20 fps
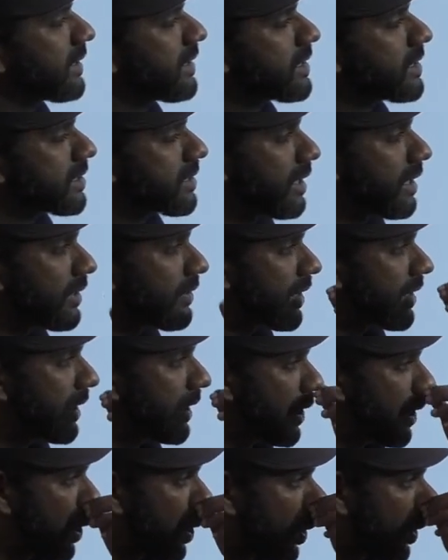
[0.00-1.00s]
his
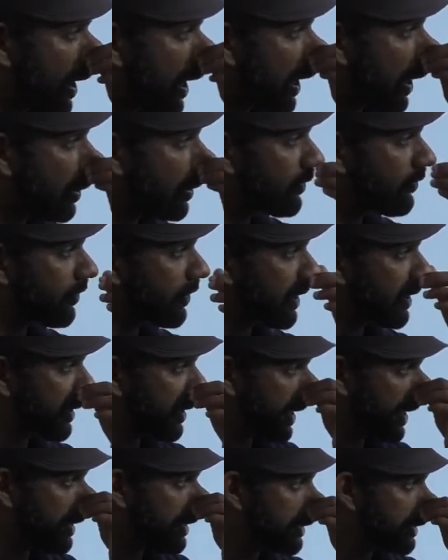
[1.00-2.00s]
children go out for a
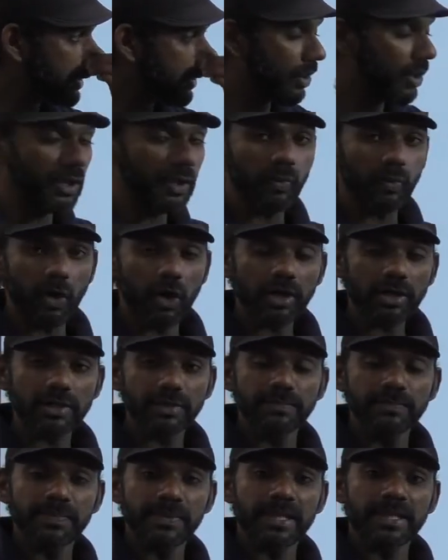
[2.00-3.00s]
nice long
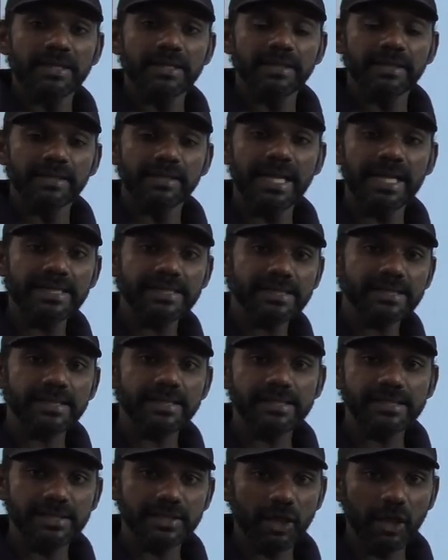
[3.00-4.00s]
walk. Let's
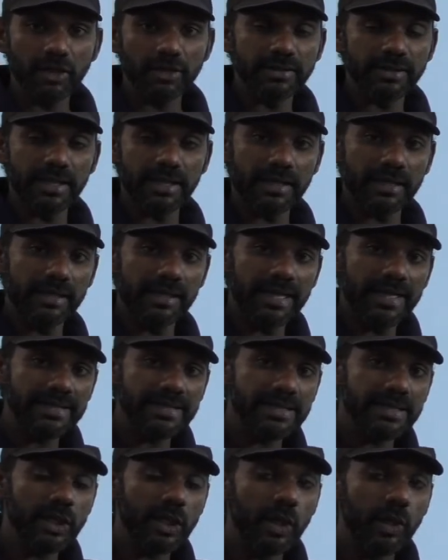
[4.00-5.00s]
is not there.
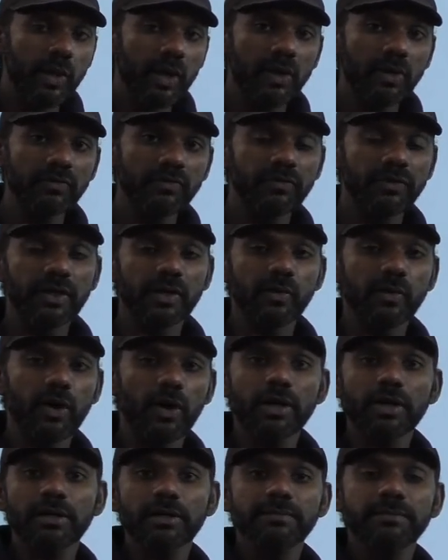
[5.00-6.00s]
Let's go out for a
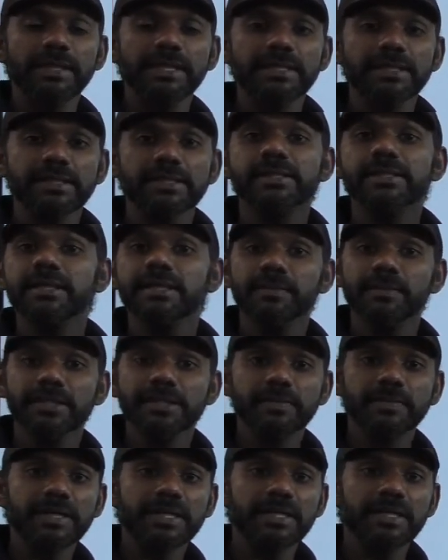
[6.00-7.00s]
walk means it
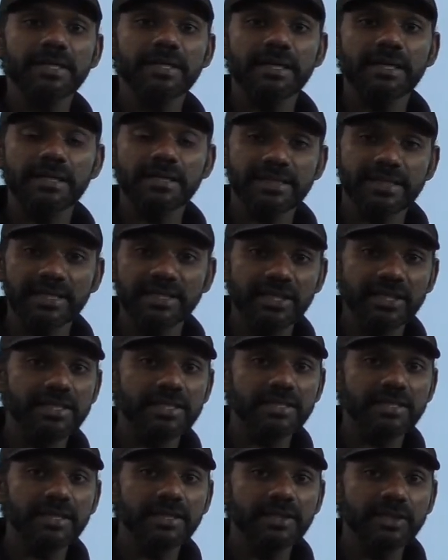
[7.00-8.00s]
must be
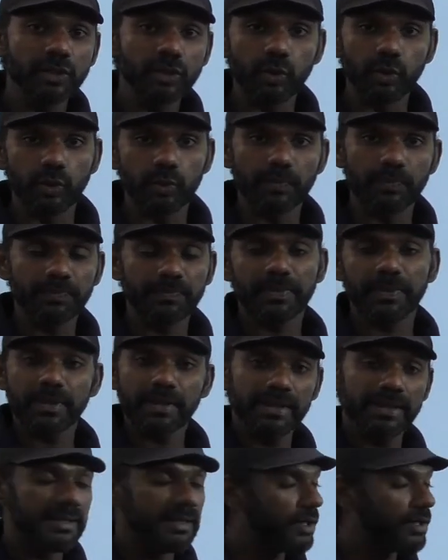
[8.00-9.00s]
suggested to
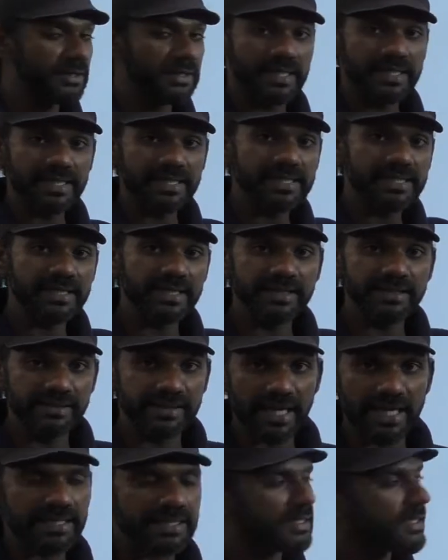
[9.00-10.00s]
or
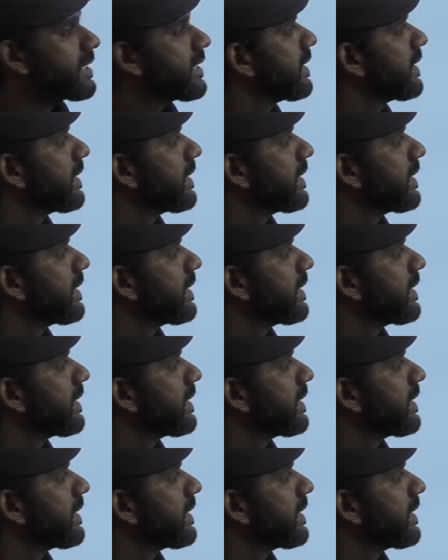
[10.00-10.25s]
suggested that.